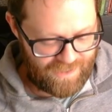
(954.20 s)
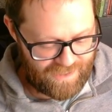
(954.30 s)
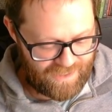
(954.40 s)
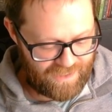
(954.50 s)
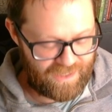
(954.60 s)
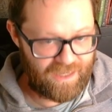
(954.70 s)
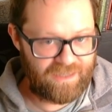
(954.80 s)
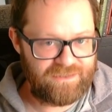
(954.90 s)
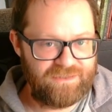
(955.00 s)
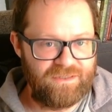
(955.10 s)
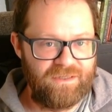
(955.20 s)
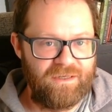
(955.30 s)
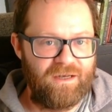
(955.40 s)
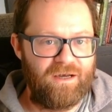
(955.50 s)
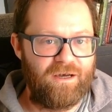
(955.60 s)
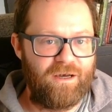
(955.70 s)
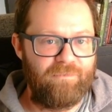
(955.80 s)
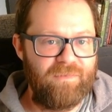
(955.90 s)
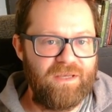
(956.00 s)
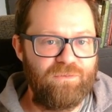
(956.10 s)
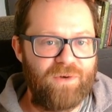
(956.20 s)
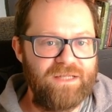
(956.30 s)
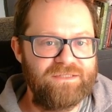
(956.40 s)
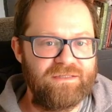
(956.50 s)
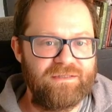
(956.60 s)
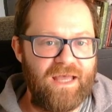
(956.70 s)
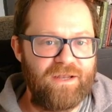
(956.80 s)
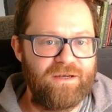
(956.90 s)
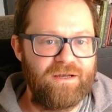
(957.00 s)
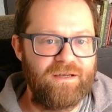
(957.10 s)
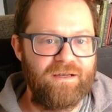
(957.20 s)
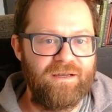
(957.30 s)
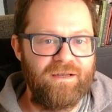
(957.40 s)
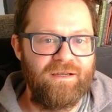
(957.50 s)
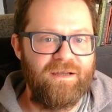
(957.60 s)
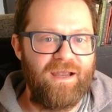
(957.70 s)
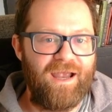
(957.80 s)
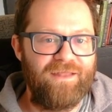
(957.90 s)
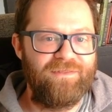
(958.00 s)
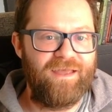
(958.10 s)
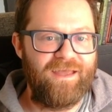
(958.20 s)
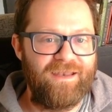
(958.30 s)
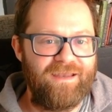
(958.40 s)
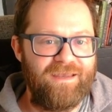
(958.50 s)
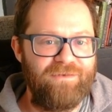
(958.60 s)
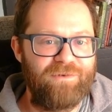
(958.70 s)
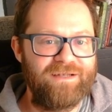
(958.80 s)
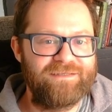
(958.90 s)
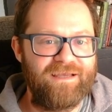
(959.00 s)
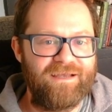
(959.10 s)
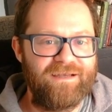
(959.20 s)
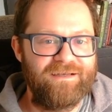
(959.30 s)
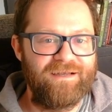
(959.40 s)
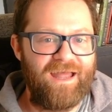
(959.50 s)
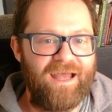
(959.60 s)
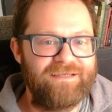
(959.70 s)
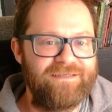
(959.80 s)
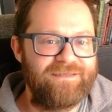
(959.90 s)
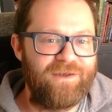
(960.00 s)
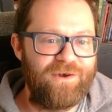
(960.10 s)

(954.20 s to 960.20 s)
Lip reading: and he writes a letter, and then he writes like X's and